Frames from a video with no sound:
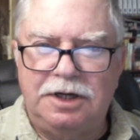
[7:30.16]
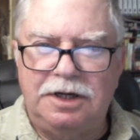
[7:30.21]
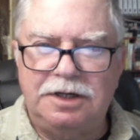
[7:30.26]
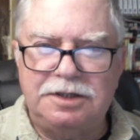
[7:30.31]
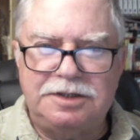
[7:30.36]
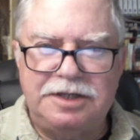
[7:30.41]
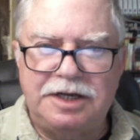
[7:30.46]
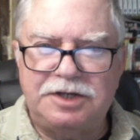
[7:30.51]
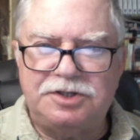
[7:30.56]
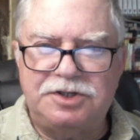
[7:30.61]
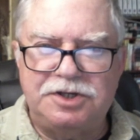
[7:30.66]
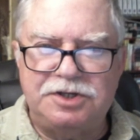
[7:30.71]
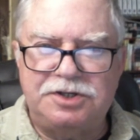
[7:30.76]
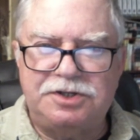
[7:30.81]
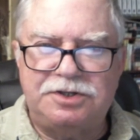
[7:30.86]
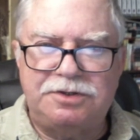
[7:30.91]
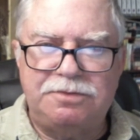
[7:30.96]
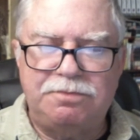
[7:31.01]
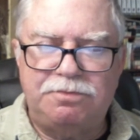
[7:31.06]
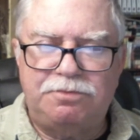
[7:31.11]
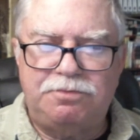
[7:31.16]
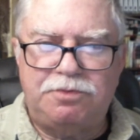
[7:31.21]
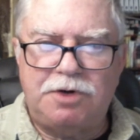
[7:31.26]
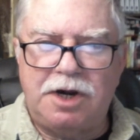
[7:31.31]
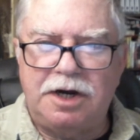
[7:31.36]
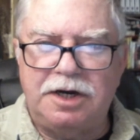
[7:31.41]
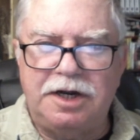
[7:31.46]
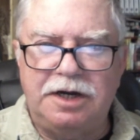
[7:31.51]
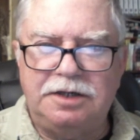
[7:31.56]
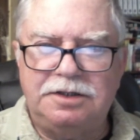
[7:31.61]
Texas
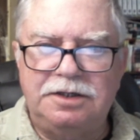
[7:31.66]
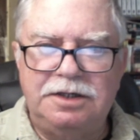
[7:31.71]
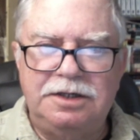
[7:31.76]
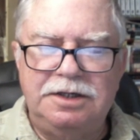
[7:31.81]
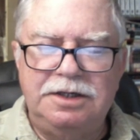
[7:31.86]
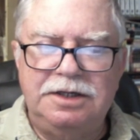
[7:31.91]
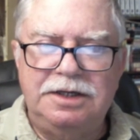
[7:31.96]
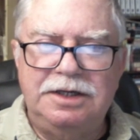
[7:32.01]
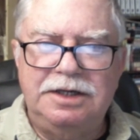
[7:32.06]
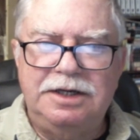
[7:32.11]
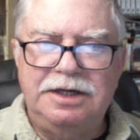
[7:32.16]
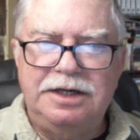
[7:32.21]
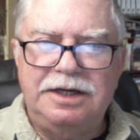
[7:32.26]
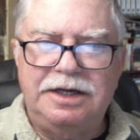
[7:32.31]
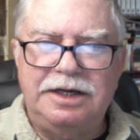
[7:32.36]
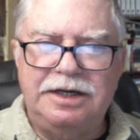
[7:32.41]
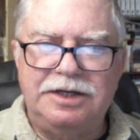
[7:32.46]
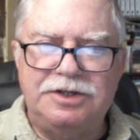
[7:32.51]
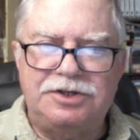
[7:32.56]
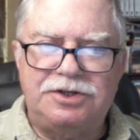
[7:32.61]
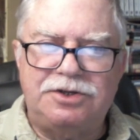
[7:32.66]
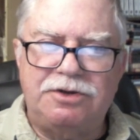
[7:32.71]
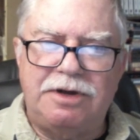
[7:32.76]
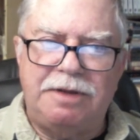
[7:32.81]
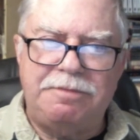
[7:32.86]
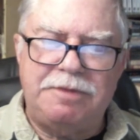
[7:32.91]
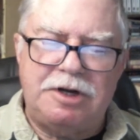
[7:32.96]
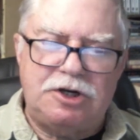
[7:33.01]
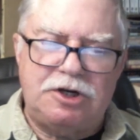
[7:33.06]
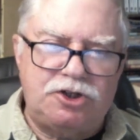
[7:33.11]
product. And so I'm
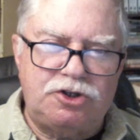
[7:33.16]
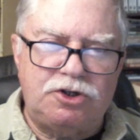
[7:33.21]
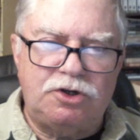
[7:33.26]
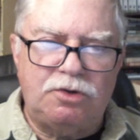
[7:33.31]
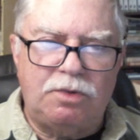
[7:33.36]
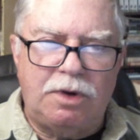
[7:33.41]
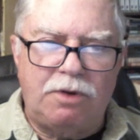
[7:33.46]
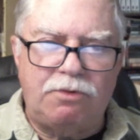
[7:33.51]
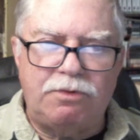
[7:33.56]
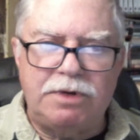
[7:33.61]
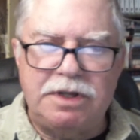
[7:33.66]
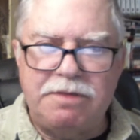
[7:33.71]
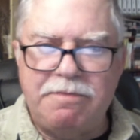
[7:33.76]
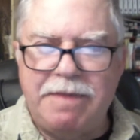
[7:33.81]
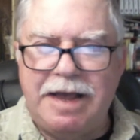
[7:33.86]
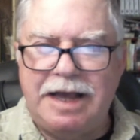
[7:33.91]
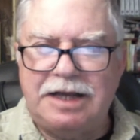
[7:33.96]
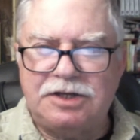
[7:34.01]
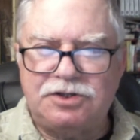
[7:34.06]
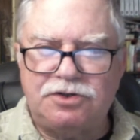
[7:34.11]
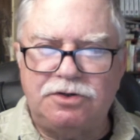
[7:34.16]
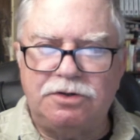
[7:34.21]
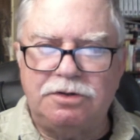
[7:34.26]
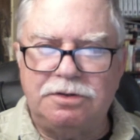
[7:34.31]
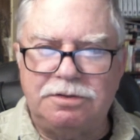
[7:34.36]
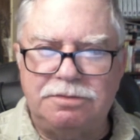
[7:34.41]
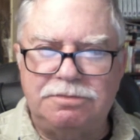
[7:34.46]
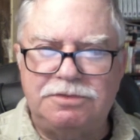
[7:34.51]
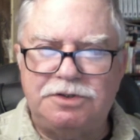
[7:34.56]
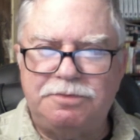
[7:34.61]
not sure what remastered
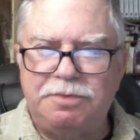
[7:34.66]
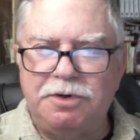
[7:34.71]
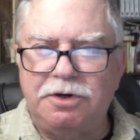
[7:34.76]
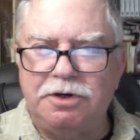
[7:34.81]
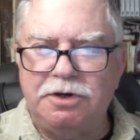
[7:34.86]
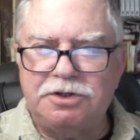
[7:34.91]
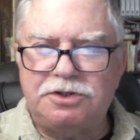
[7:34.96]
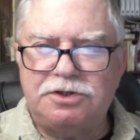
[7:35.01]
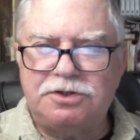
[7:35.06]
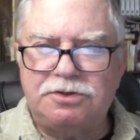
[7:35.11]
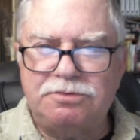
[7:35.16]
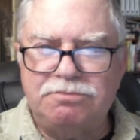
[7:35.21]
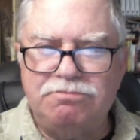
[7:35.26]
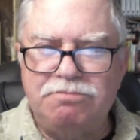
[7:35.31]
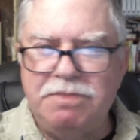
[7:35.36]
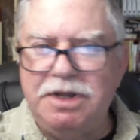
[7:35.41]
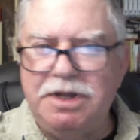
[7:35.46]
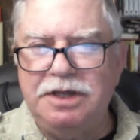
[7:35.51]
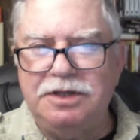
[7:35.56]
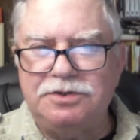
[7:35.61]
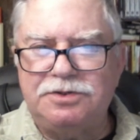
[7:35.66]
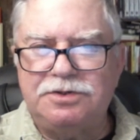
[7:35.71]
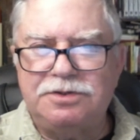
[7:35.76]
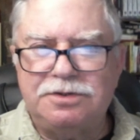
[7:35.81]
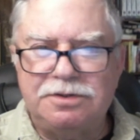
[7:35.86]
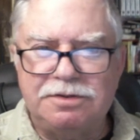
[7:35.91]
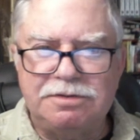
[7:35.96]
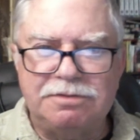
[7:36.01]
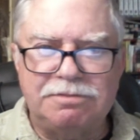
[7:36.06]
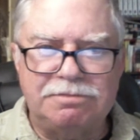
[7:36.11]
spirits means.
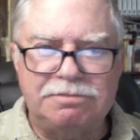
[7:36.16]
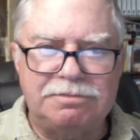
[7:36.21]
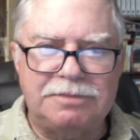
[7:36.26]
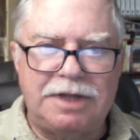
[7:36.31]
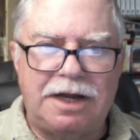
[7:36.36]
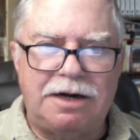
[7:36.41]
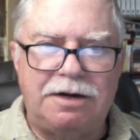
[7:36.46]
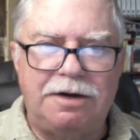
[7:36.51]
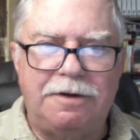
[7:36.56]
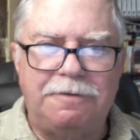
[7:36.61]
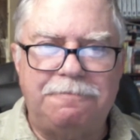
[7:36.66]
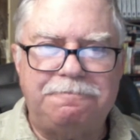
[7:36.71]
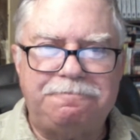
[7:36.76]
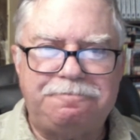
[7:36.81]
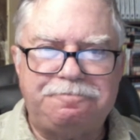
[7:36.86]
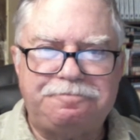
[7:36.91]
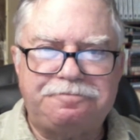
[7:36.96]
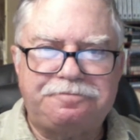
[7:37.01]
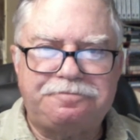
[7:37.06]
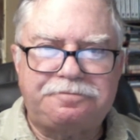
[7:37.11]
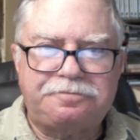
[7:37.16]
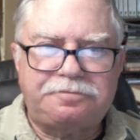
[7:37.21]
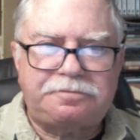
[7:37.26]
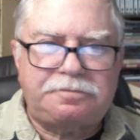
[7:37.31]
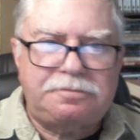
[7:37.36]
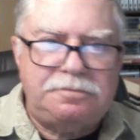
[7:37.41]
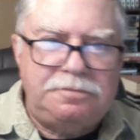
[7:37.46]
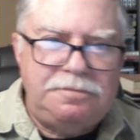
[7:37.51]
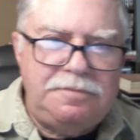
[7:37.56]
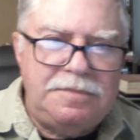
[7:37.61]
I don't know.
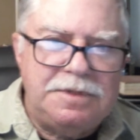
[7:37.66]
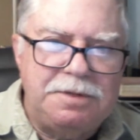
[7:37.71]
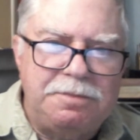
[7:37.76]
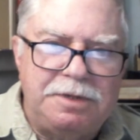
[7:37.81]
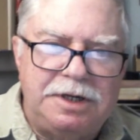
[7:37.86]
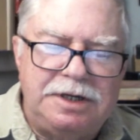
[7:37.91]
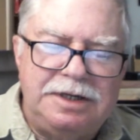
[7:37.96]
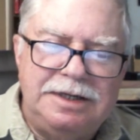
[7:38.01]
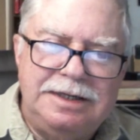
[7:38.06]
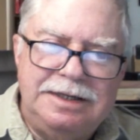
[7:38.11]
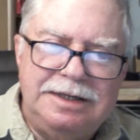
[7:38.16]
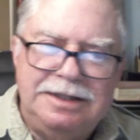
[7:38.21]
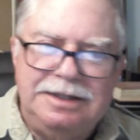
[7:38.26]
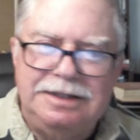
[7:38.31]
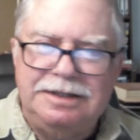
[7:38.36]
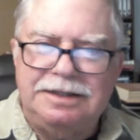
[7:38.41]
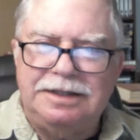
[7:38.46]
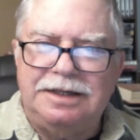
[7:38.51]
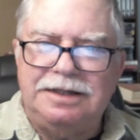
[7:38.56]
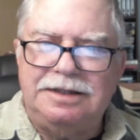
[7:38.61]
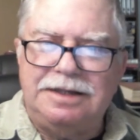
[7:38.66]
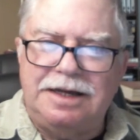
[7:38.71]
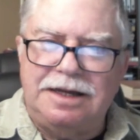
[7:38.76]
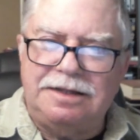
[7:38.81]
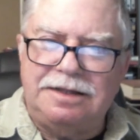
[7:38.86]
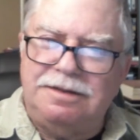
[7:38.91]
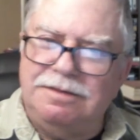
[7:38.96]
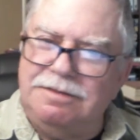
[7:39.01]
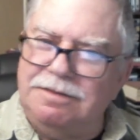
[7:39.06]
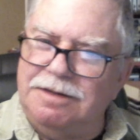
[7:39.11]
But
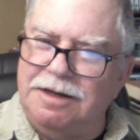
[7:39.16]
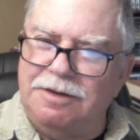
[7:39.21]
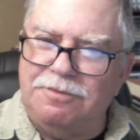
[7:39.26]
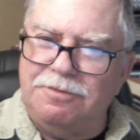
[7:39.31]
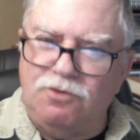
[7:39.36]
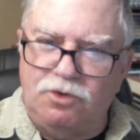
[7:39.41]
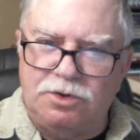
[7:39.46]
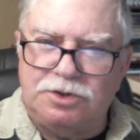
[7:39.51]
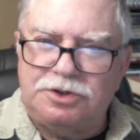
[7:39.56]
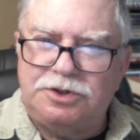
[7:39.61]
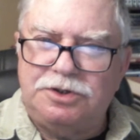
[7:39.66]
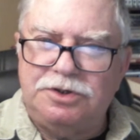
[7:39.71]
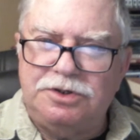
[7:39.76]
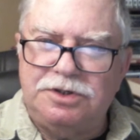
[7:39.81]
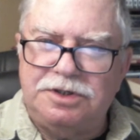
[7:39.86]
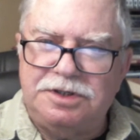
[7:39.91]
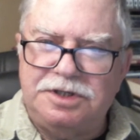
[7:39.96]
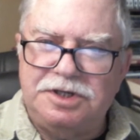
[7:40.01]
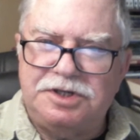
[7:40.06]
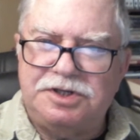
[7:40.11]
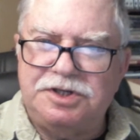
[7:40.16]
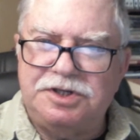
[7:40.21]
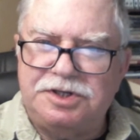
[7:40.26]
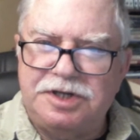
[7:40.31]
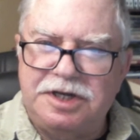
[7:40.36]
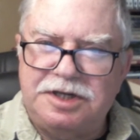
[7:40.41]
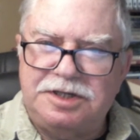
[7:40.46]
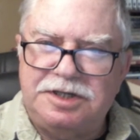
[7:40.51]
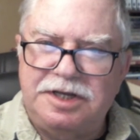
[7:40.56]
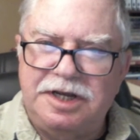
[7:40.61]
I'm real sure that this is
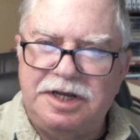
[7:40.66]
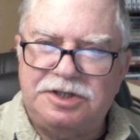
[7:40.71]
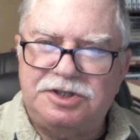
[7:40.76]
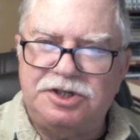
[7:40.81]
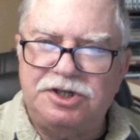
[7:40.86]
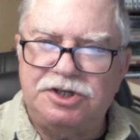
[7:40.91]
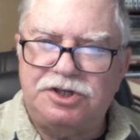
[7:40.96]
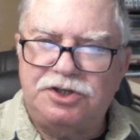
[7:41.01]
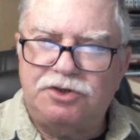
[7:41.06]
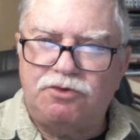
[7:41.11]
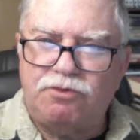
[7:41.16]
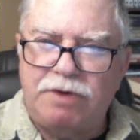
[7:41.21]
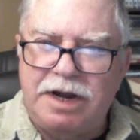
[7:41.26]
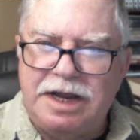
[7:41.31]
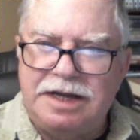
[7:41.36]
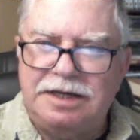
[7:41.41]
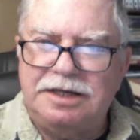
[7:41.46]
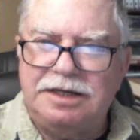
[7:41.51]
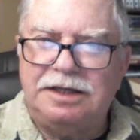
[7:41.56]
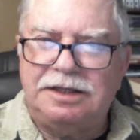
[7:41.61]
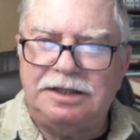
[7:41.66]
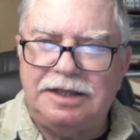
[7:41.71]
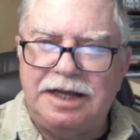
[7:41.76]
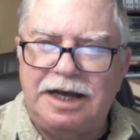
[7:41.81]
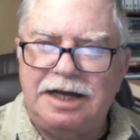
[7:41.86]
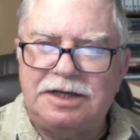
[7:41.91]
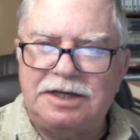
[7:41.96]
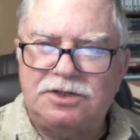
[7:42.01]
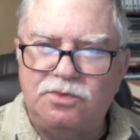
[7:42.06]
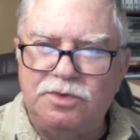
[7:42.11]
a Texas grain to
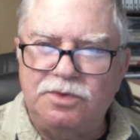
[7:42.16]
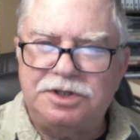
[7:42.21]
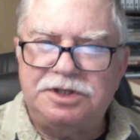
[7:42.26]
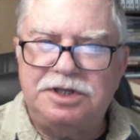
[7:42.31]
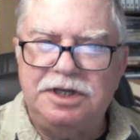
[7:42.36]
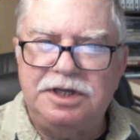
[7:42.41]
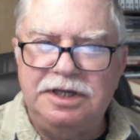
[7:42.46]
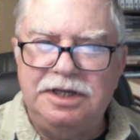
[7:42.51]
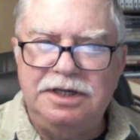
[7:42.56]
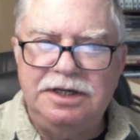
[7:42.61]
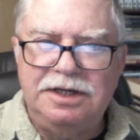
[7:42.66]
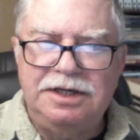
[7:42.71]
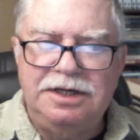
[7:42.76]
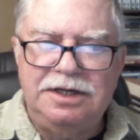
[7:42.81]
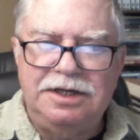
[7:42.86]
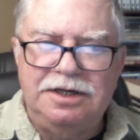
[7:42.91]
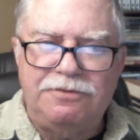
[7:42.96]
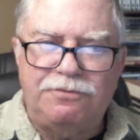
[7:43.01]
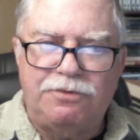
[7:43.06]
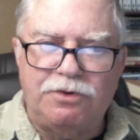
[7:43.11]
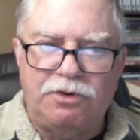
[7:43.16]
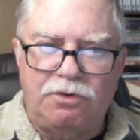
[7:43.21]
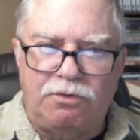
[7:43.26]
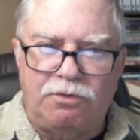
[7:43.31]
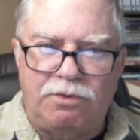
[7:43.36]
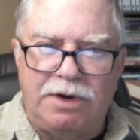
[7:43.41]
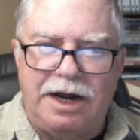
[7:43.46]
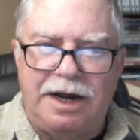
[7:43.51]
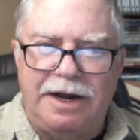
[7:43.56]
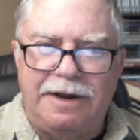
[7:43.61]
glass whiskey for the
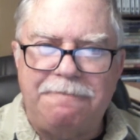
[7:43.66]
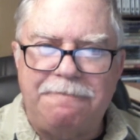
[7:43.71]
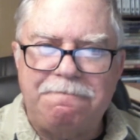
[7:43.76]
rye.